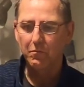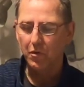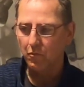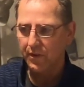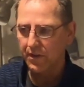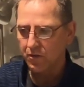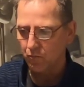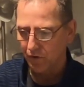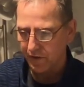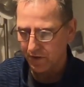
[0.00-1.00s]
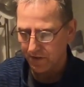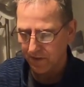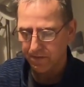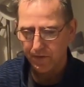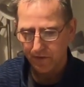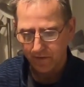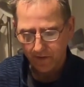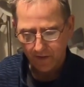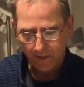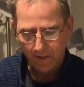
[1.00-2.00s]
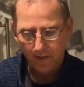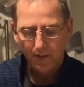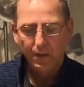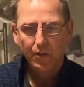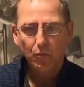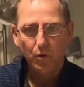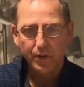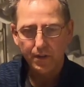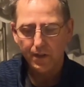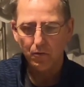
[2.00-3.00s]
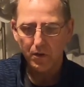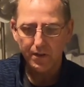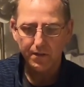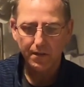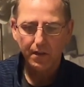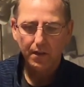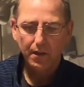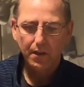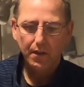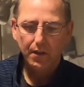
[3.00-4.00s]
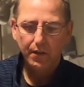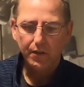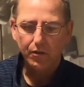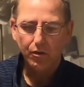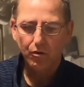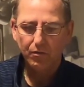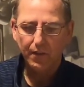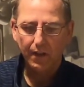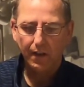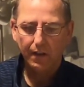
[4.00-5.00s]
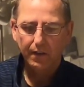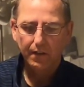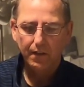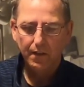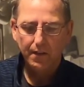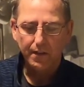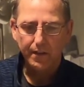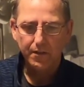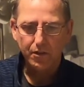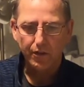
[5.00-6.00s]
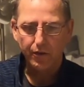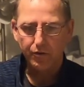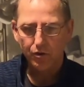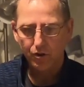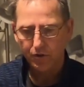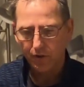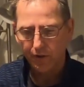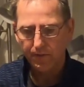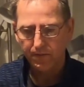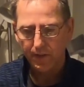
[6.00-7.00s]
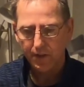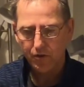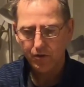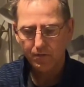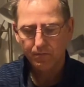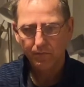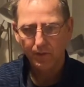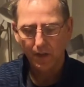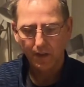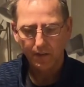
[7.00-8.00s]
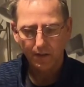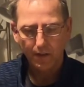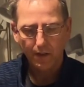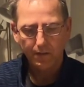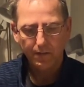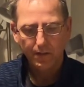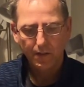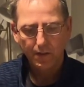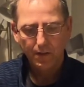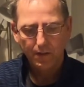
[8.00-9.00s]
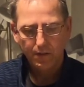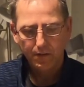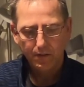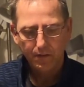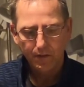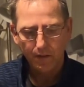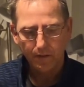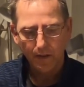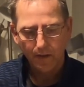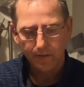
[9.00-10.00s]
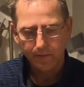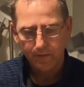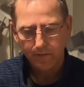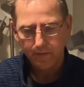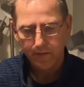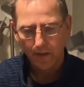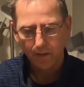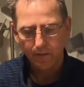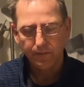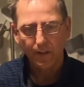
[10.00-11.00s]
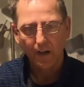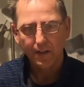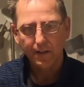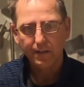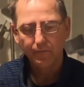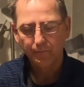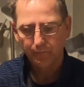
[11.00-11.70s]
But with this one, it's different. What you do is you hook that into the nose of the fish like that, and then down the flank.